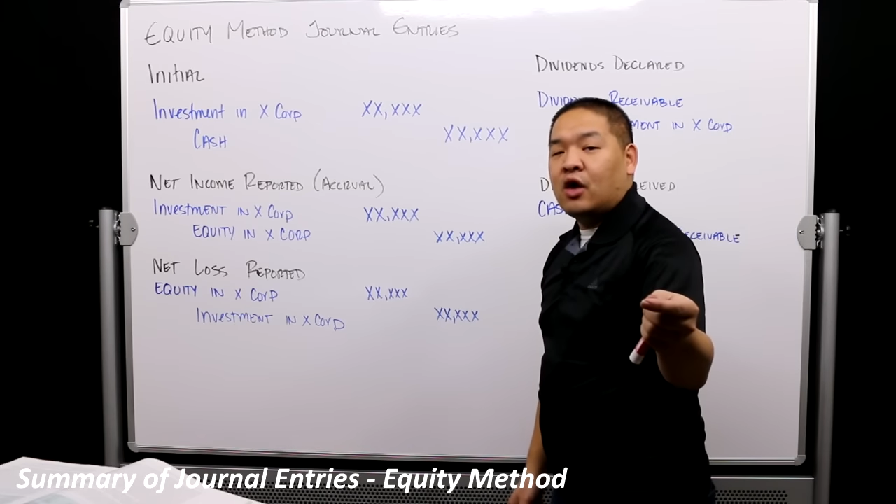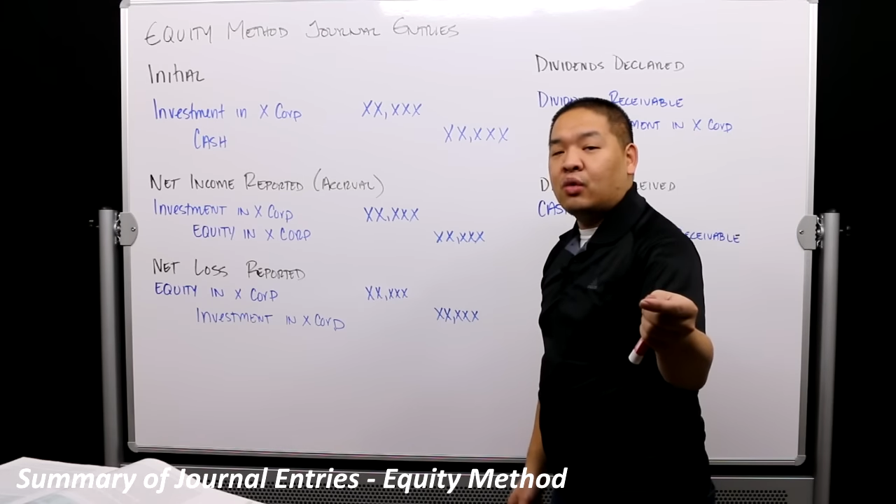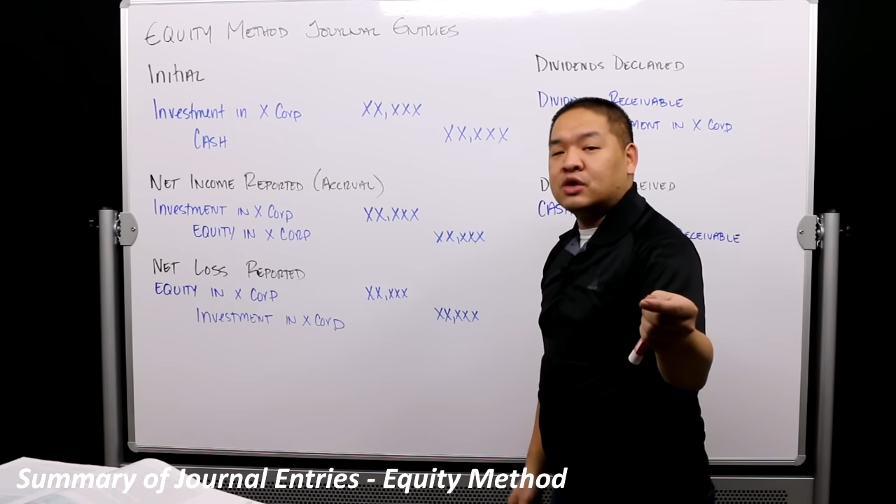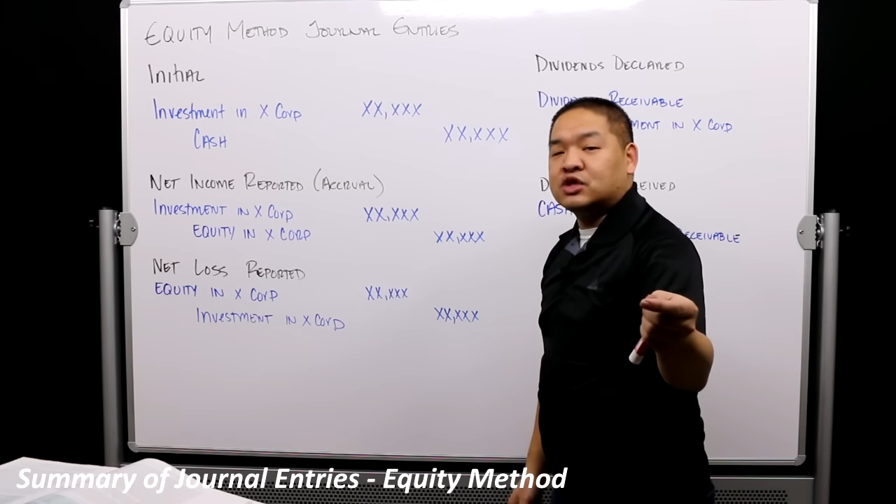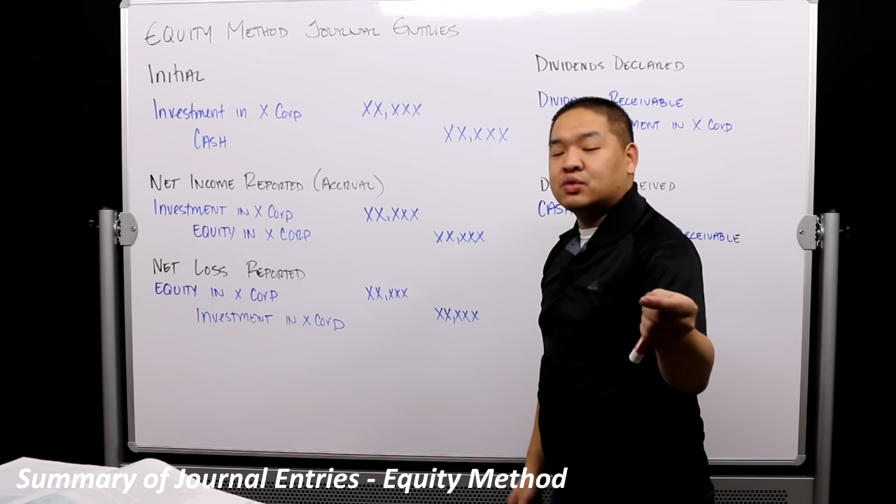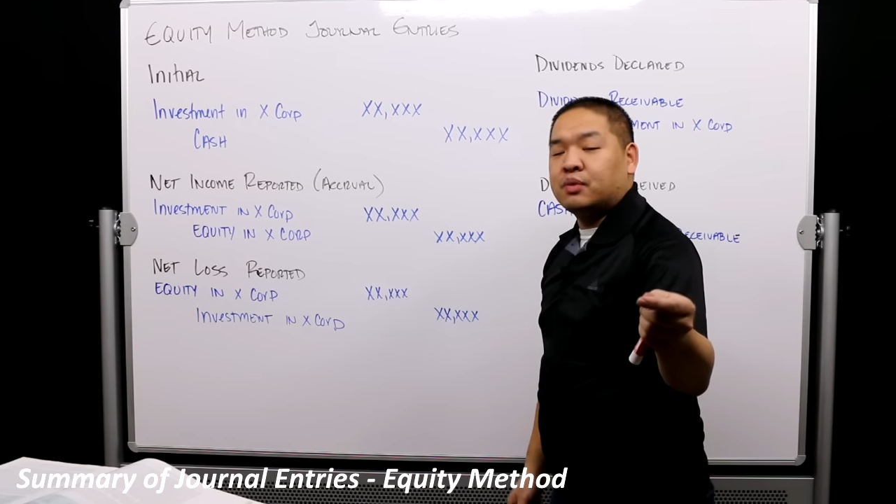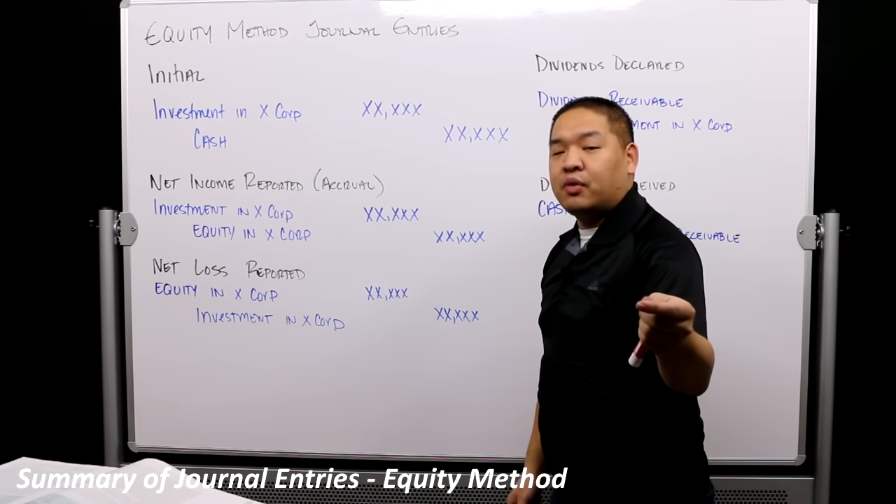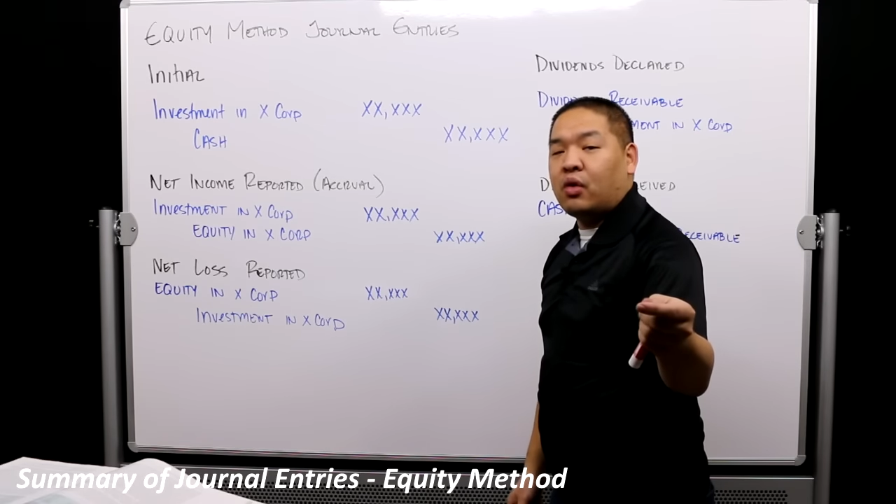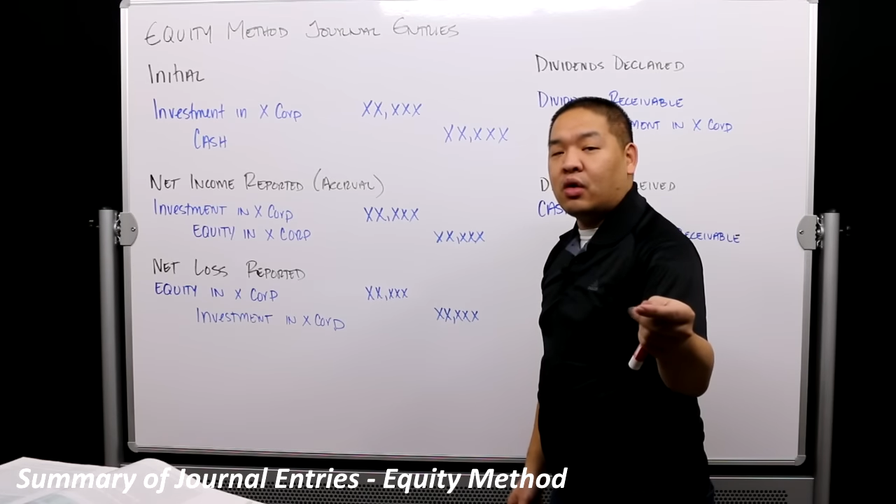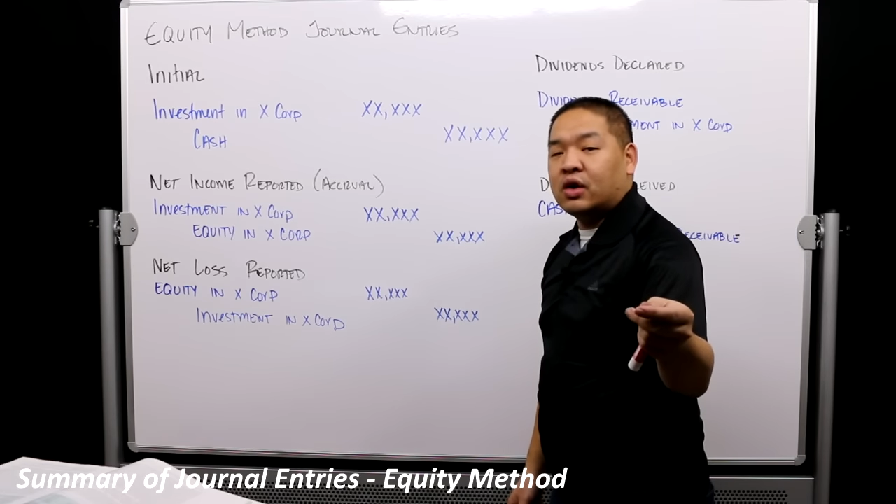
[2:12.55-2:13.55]
We're just
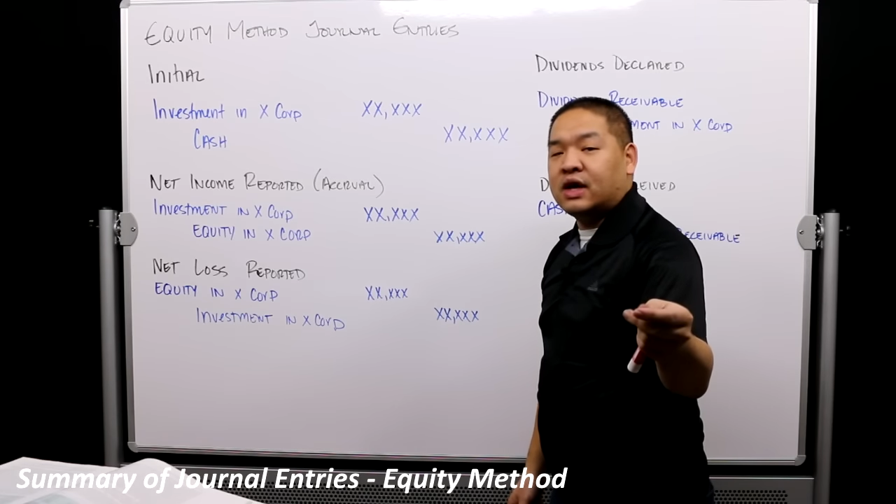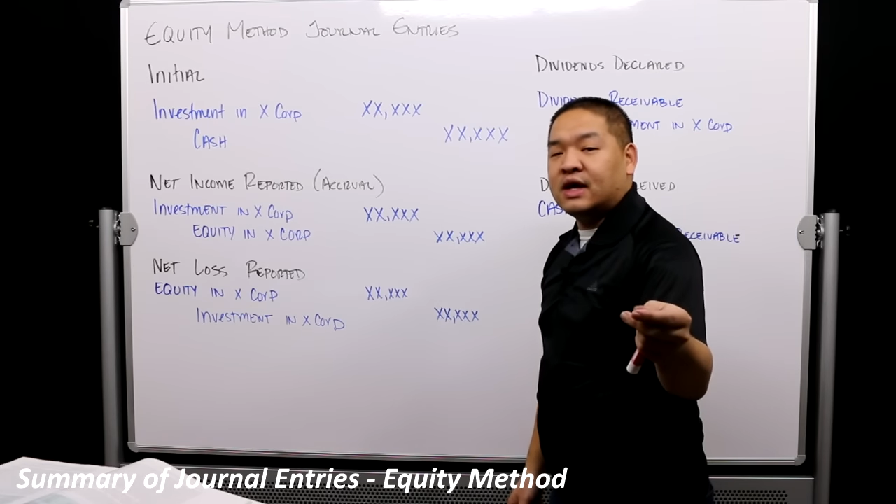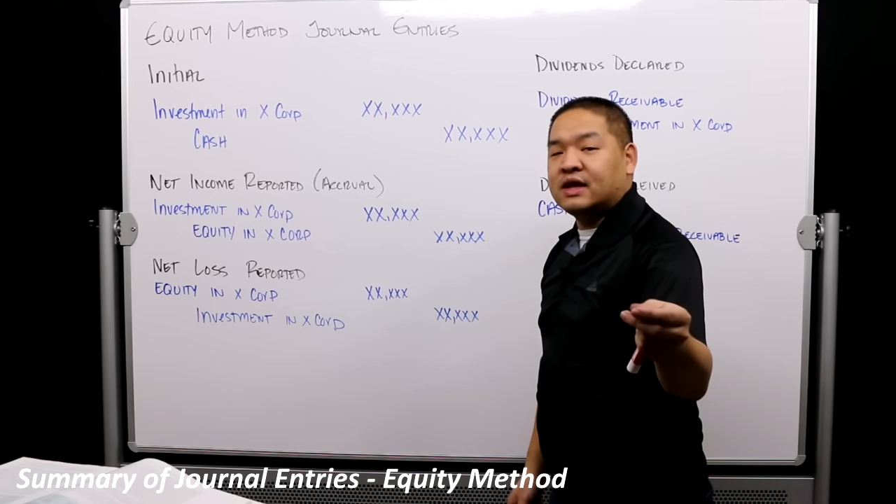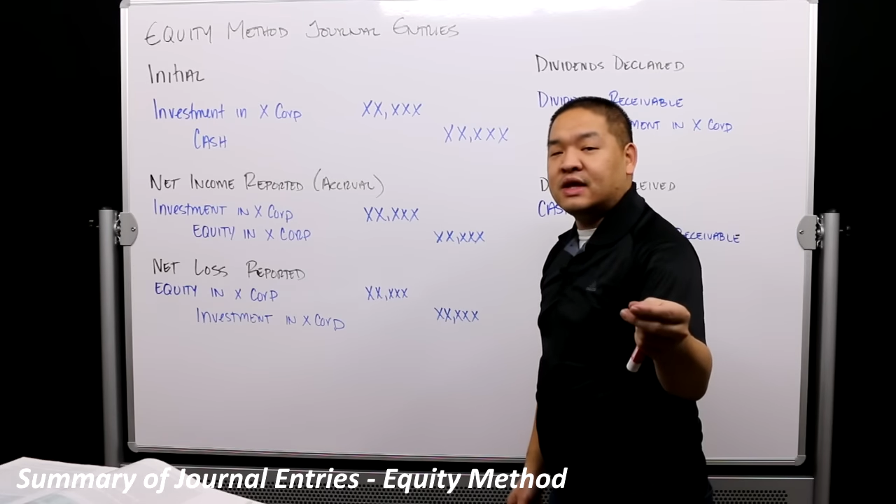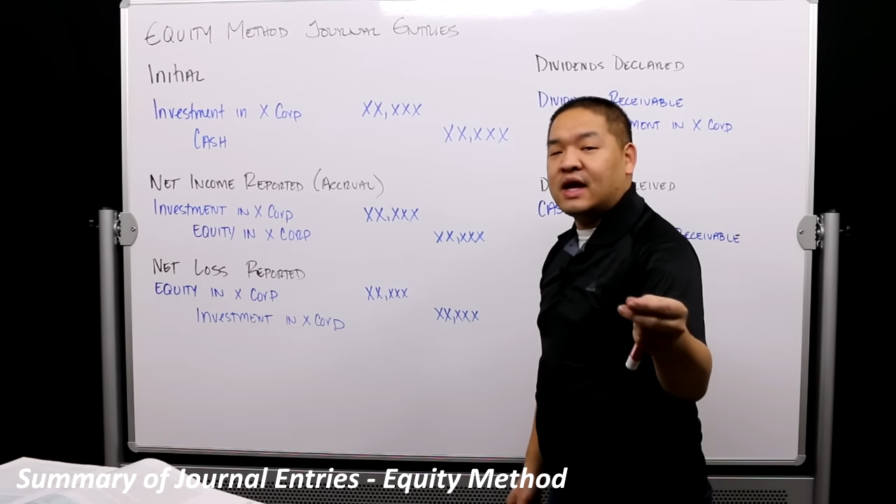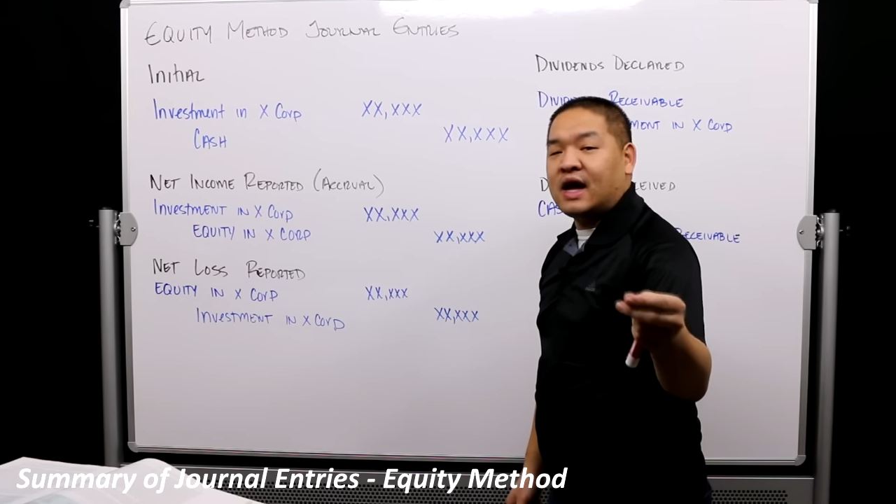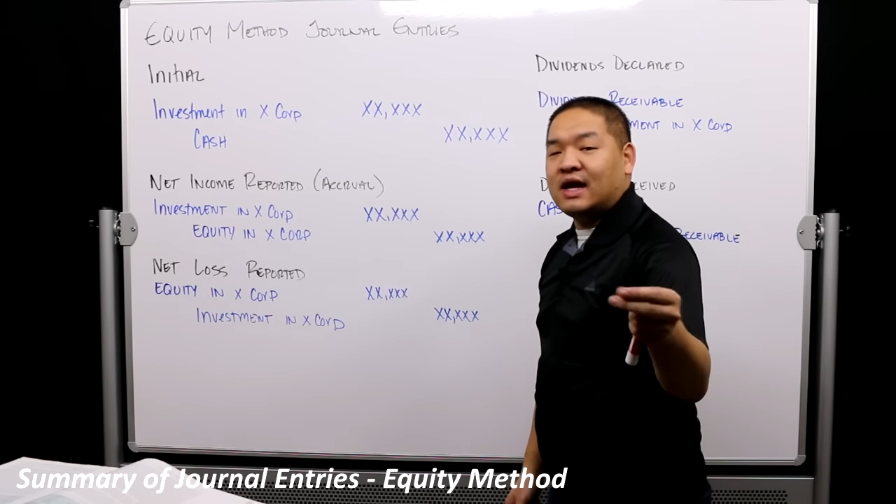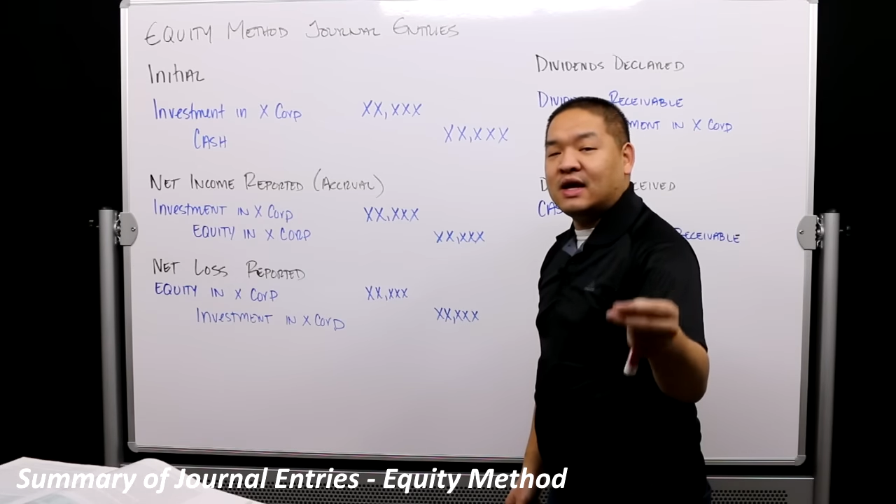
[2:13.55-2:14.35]
reporting the net